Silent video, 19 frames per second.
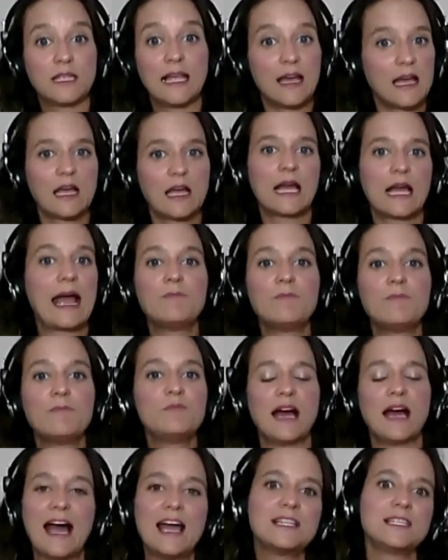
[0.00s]
So
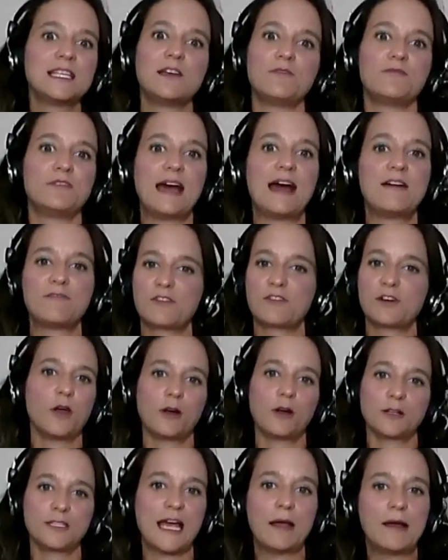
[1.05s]
I lived that
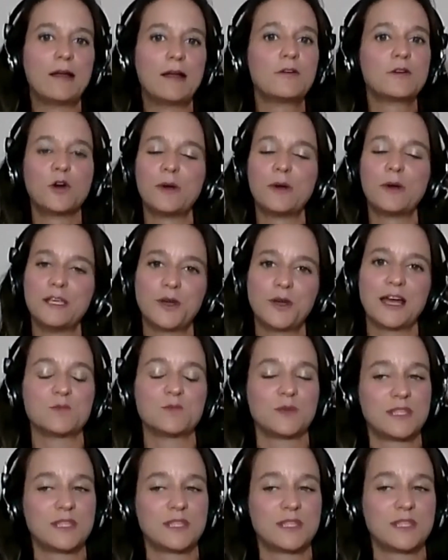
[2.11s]
for a long time. I don't know about you
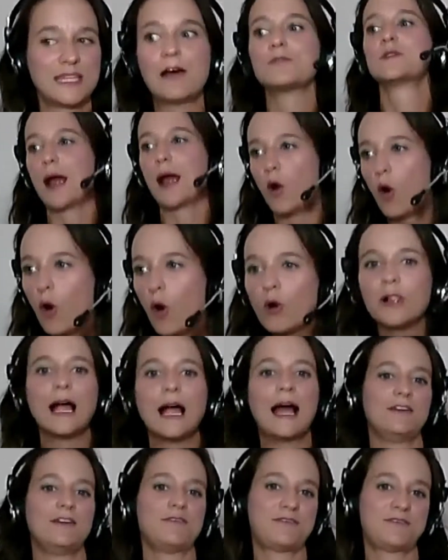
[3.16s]
guys, but that was my
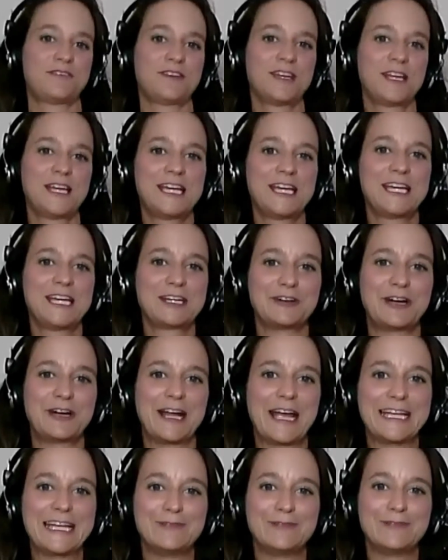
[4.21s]
whole life.
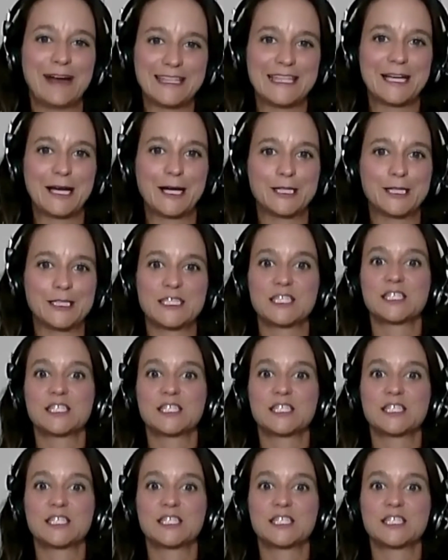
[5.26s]
Right there.